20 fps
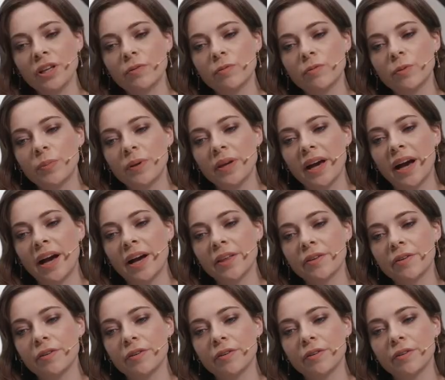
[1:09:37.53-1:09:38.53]
would be
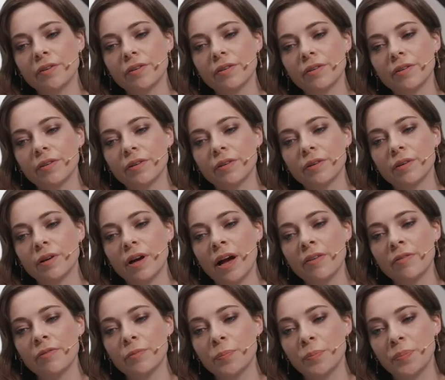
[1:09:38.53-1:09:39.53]
either
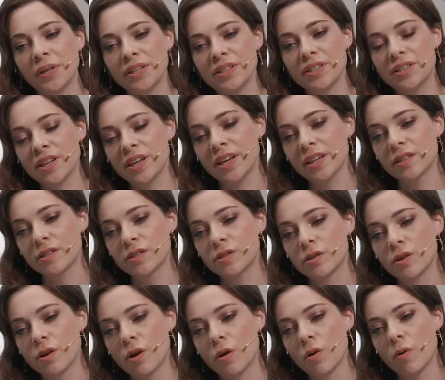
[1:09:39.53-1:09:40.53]

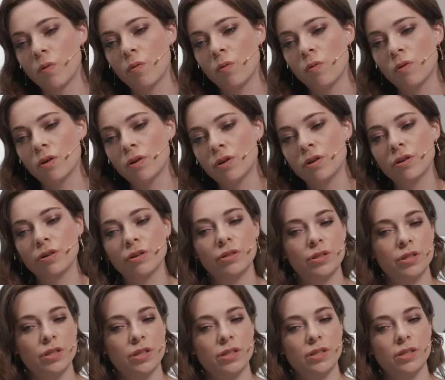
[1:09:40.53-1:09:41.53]
b6 or
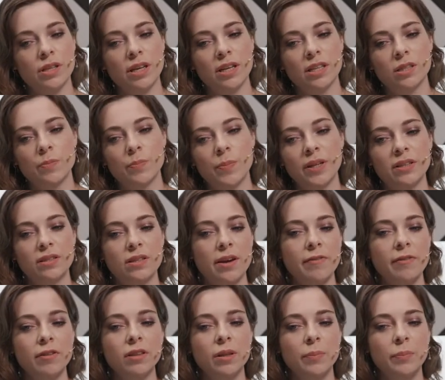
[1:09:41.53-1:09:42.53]
d6, but
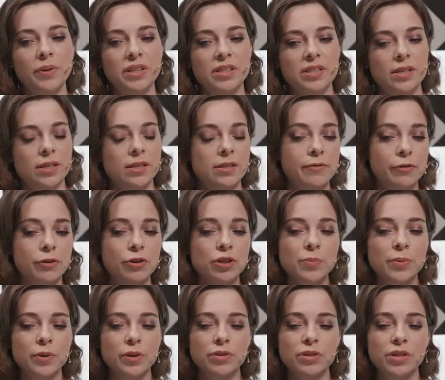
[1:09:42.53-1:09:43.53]
definitely b6
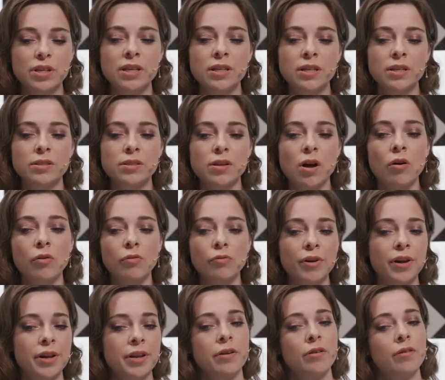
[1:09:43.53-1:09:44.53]
first, because it is
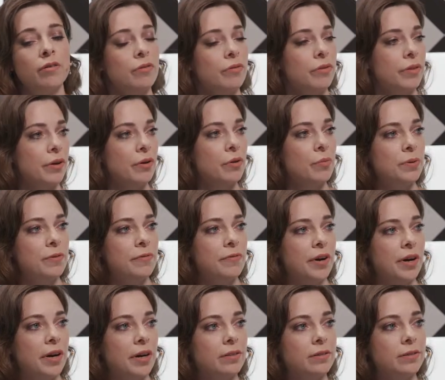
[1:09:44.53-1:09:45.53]
already on the open
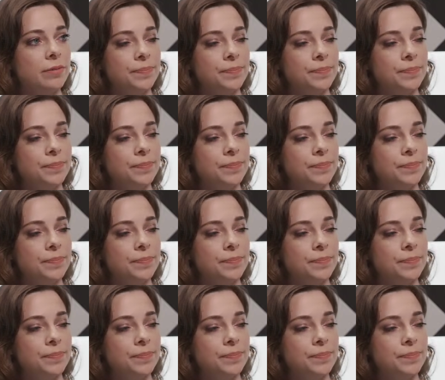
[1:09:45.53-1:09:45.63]
file.